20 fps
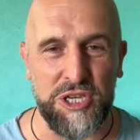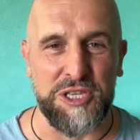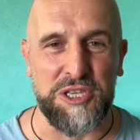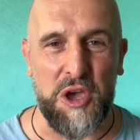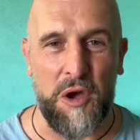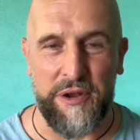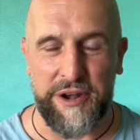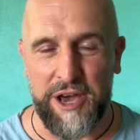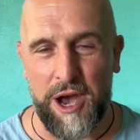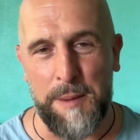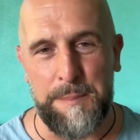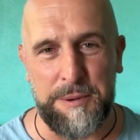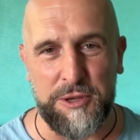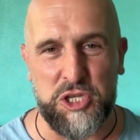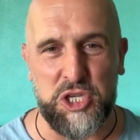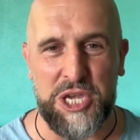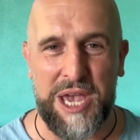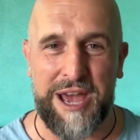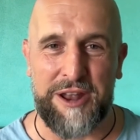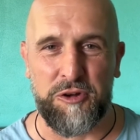Just going up a
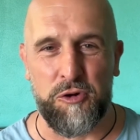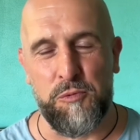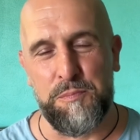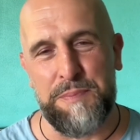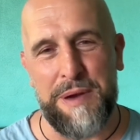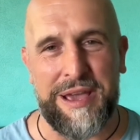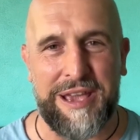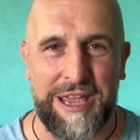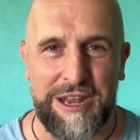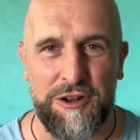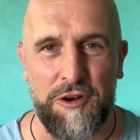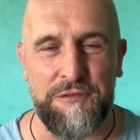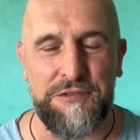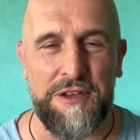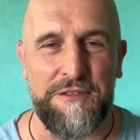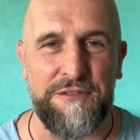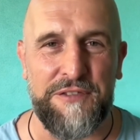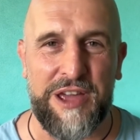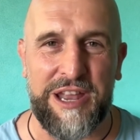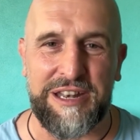channel, picking off
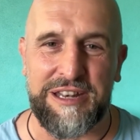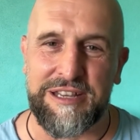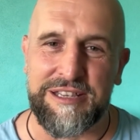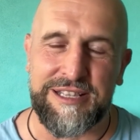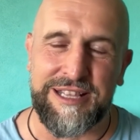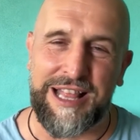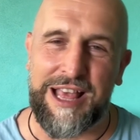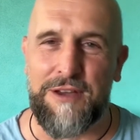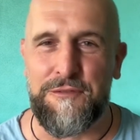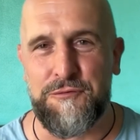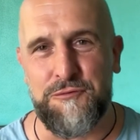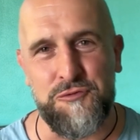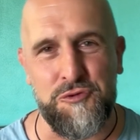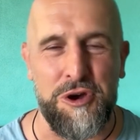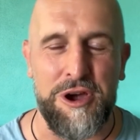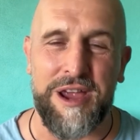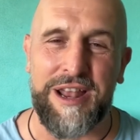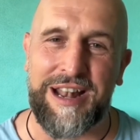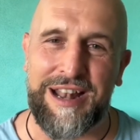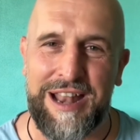defenders, left,
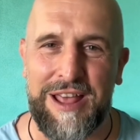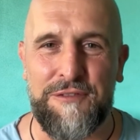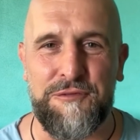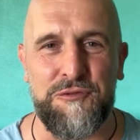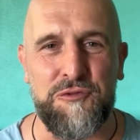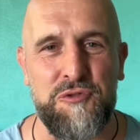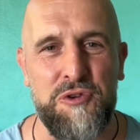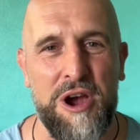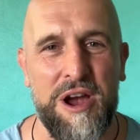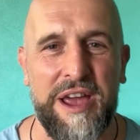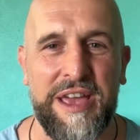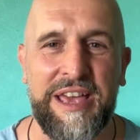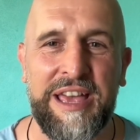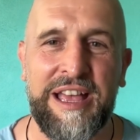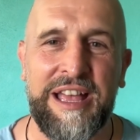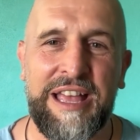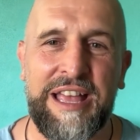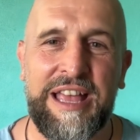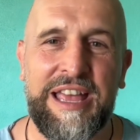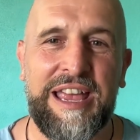right,
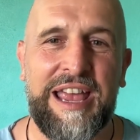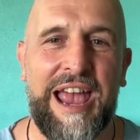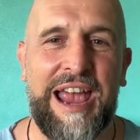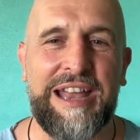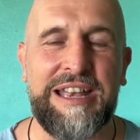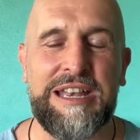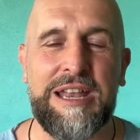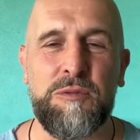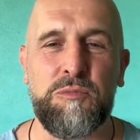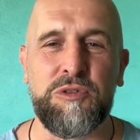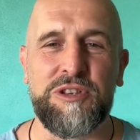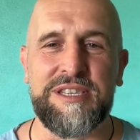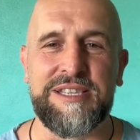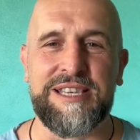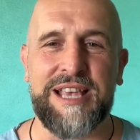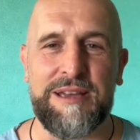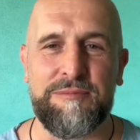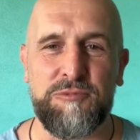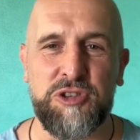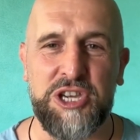ended with
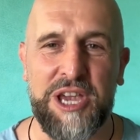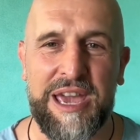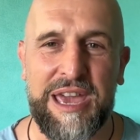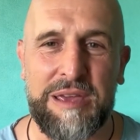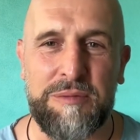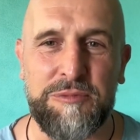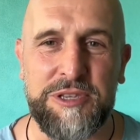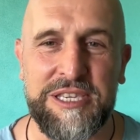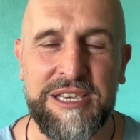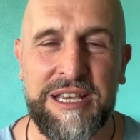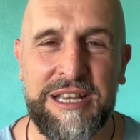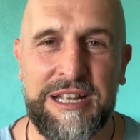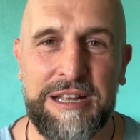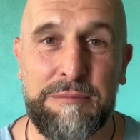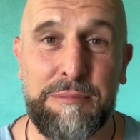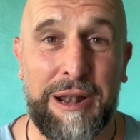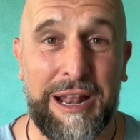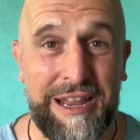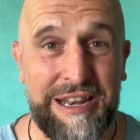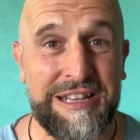Sam James
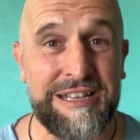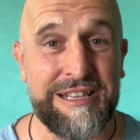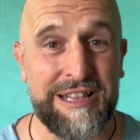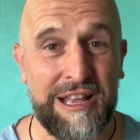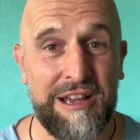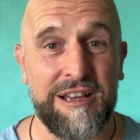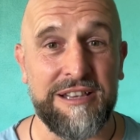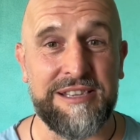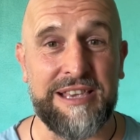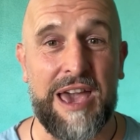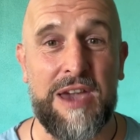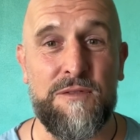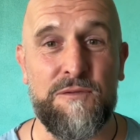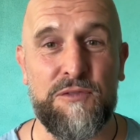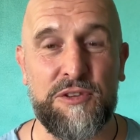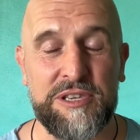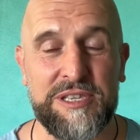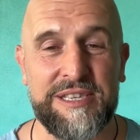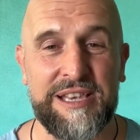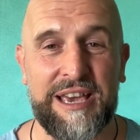playing his last game
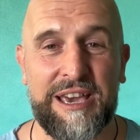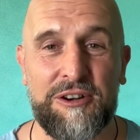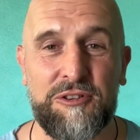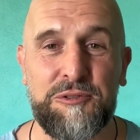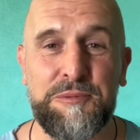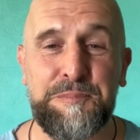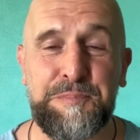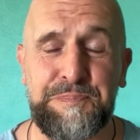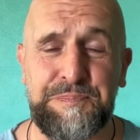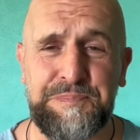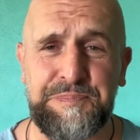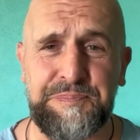for Sale